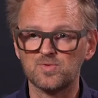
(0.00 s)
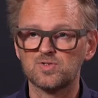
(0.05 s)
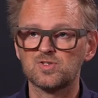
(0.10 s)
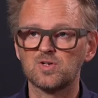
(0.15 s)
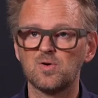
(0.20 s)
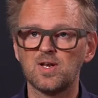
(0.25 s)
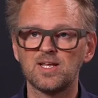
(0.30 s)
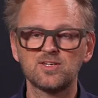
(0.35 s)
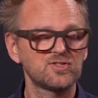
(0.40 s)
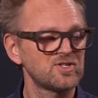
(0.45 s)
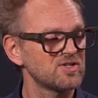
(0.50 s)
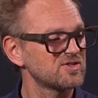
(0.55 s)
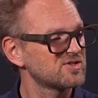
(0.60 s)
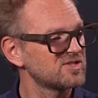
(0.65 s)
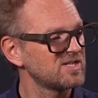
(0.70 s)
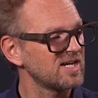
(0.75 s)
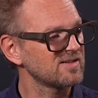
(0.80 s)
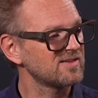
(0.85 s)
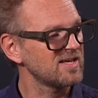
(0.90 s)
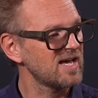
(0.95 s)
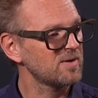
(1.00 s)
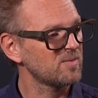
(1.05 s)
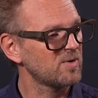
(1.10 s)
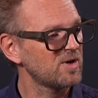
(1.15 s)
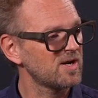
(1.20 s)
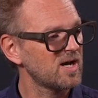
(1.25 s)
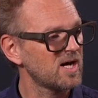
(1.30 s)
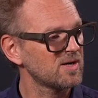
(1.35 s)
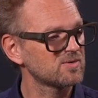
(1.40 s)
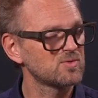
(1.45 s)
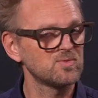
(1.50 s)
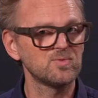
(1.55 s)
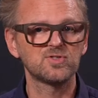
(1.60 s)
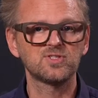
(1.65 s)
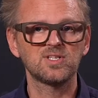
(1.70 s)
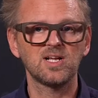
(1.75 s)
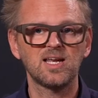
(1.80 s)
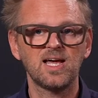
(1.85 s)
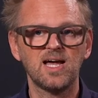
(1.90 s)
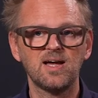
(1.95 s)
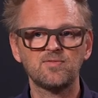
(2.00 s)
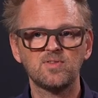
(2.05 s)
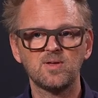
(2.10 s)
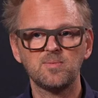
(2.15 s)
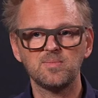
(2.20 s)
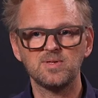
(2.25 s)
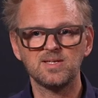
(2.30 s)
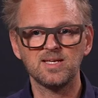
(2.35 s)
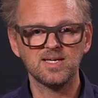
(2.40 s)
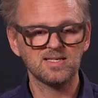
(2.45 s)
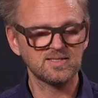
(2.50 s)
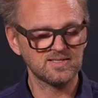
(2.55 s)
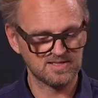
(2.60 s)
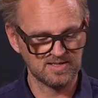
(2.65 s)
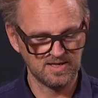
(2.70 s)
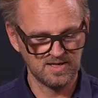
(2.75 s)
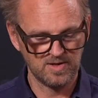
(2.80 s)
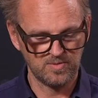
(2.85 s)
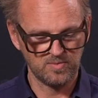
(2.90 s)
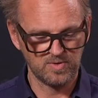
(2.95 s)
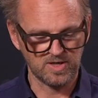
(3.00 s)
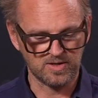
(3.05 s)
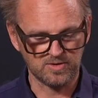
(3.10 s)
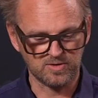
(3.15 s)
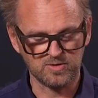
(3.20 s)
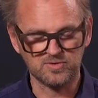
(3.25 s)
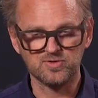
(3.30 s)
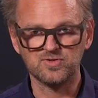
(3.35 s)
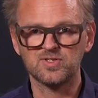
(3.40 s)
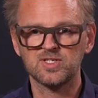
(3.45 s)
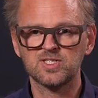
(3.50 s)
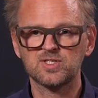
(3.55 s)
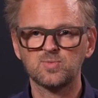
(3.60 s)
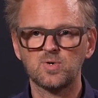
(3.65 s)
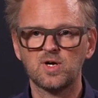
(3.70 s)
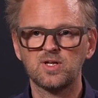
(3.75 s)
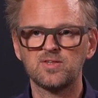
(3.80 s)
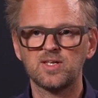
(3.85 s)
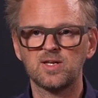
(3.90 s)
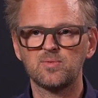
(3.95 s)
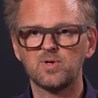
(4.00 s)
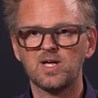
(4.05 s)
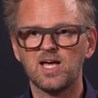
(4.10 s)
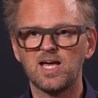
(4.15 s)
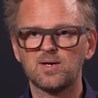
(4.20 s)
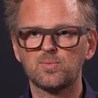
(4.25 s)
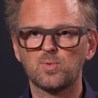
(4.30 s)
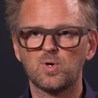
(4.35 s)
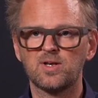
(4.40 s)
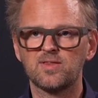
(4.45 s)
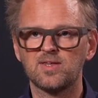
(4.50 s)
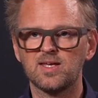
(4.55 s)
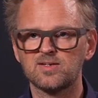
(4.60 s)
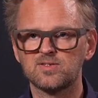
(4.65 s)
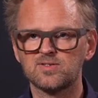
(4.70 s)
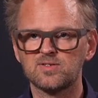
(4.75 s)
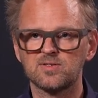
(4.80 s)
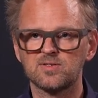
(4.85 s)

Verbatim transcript: So let's just check that one out. Do we still have them? Yes, we can go to this one. Then we had one that